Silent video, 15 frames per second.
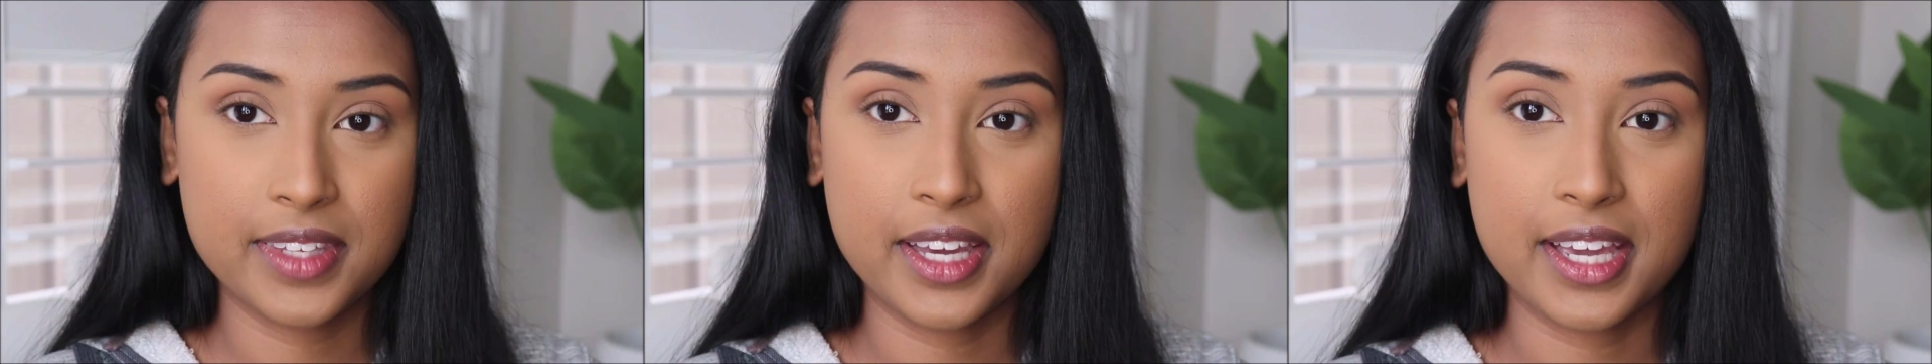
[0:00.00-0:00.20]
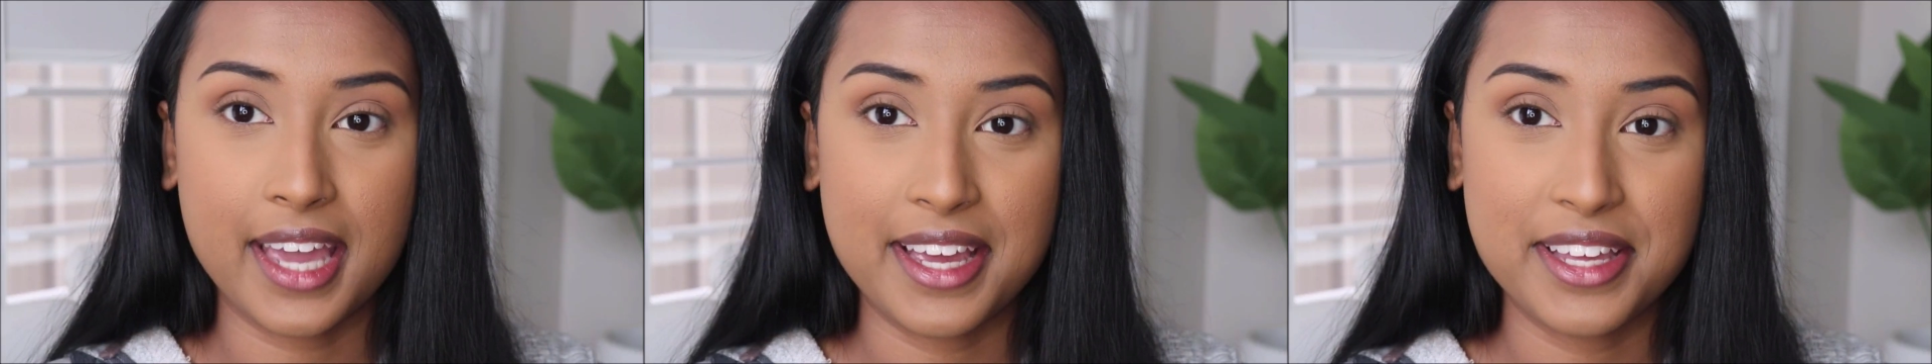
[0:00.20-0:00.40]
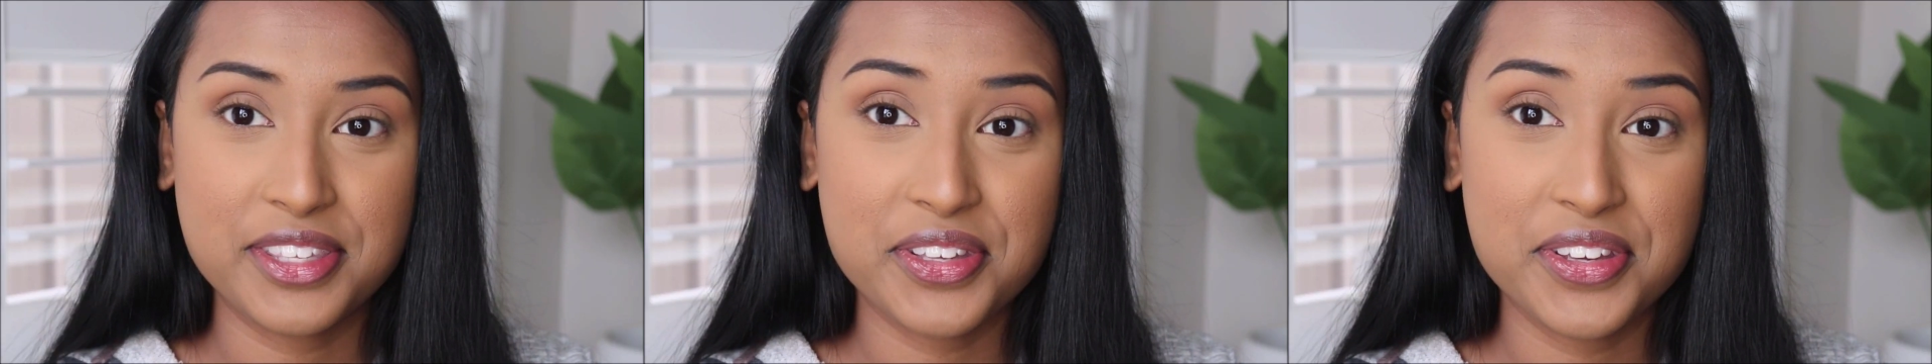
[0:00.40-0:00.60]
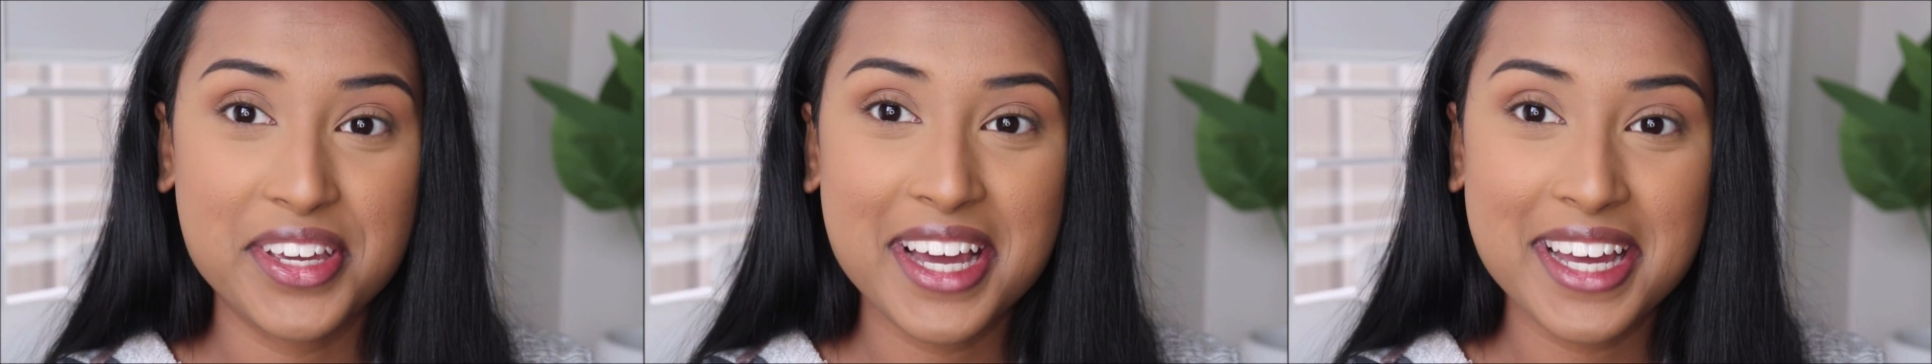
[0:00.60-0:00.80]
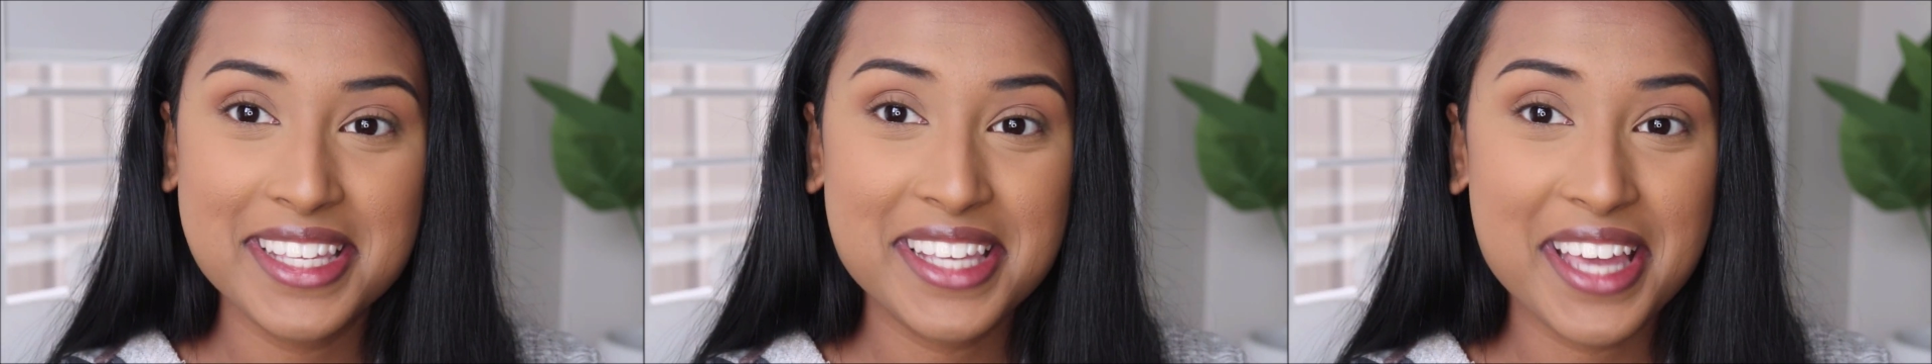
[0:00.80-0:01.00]
Okay, so you
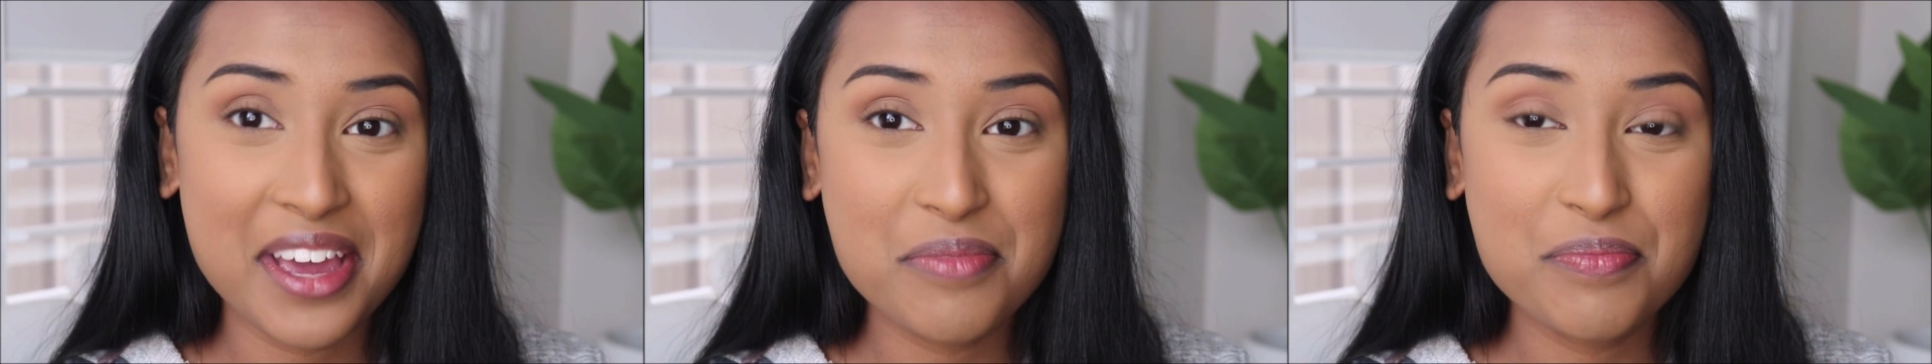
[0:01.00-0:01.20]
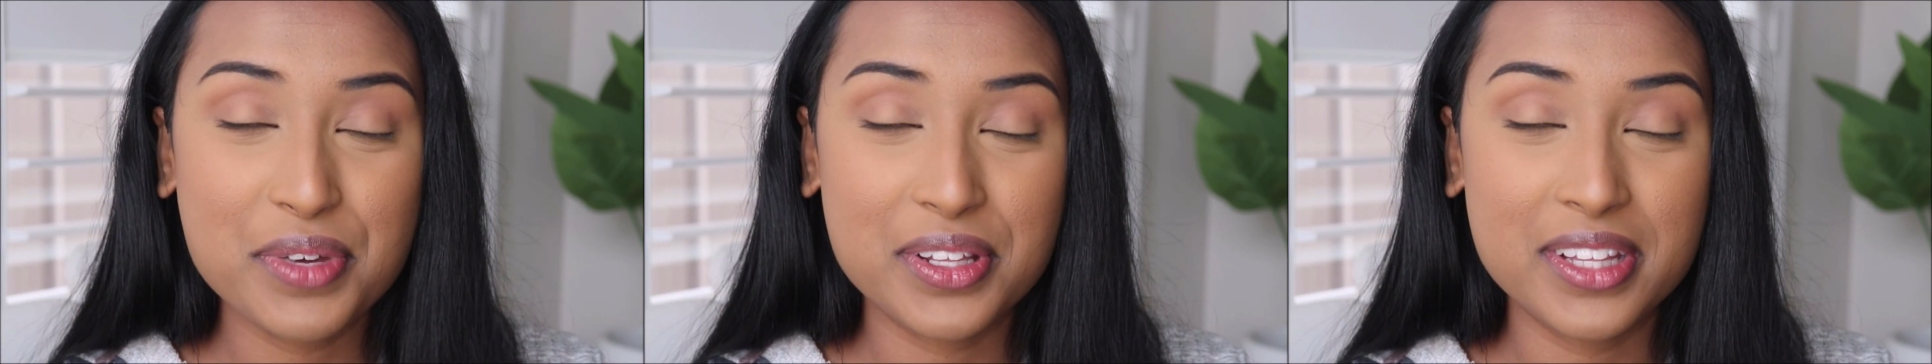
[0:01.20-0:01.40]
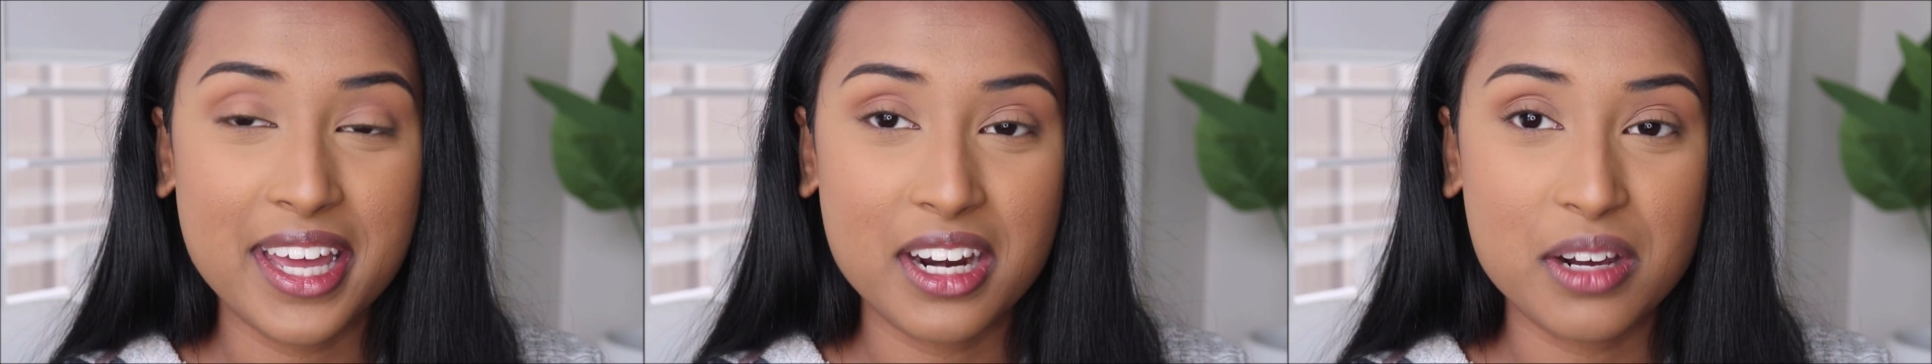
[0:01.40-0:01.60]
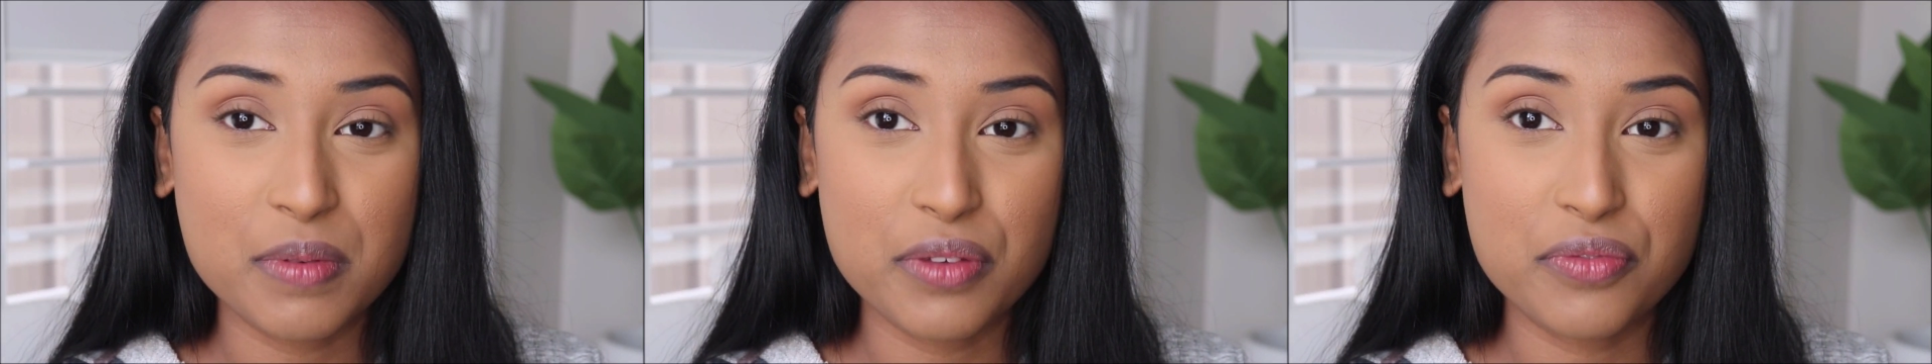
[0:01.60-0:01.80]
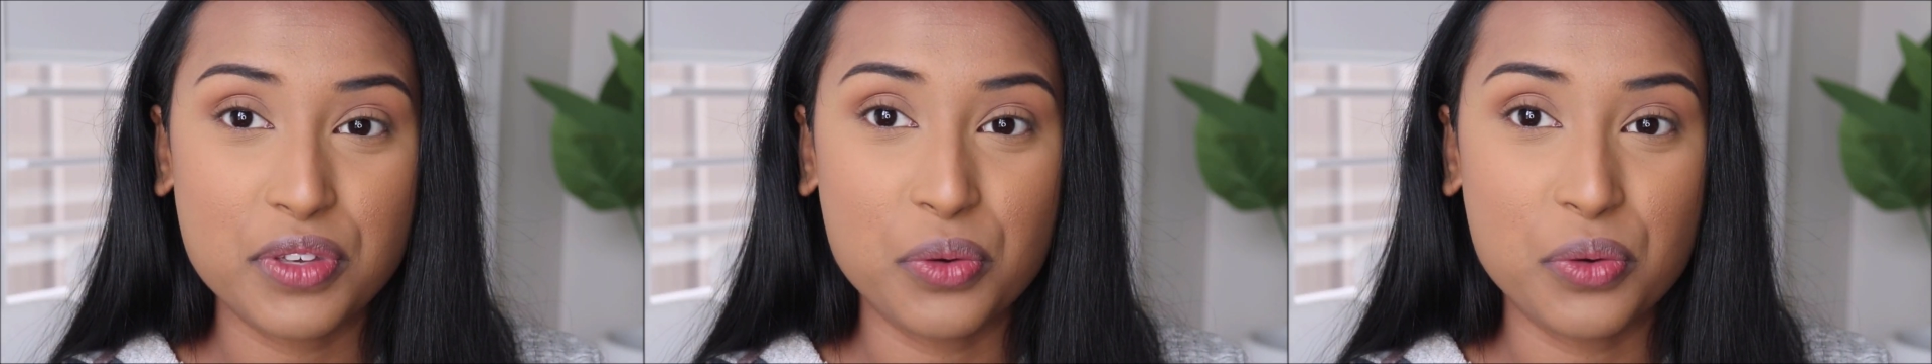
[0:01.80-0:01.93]
guys can build that up if